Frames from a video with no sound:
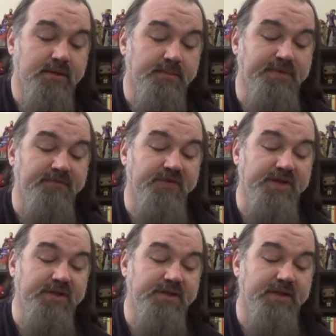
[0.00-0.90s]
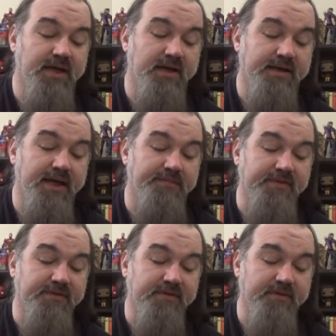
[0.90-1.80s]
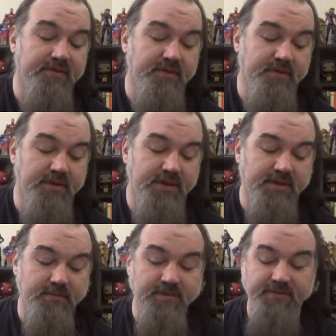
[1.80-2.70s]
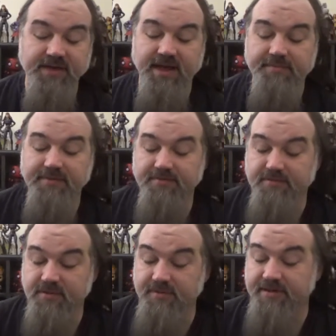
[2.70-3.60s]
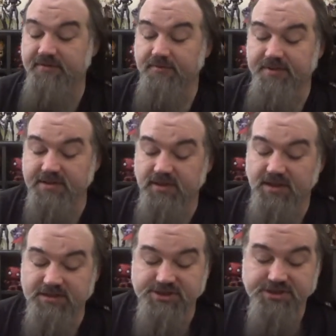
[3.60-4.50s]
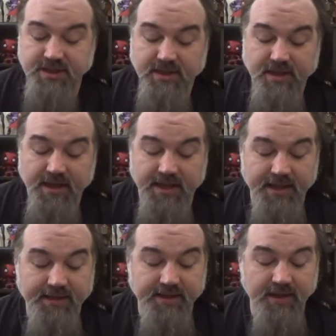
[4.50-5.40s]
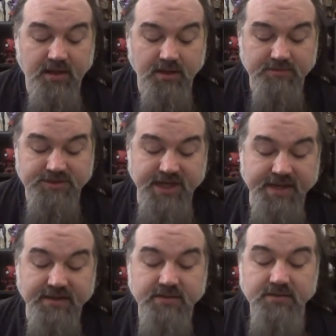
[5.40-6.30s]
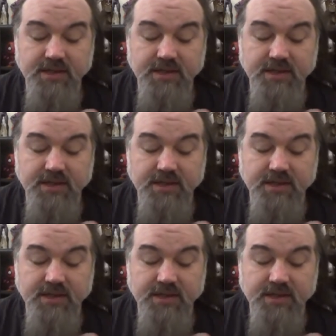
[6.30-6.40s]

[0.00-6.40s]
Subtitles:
Epiphany campus, we're about to have their big launch, and Arnim Chekin,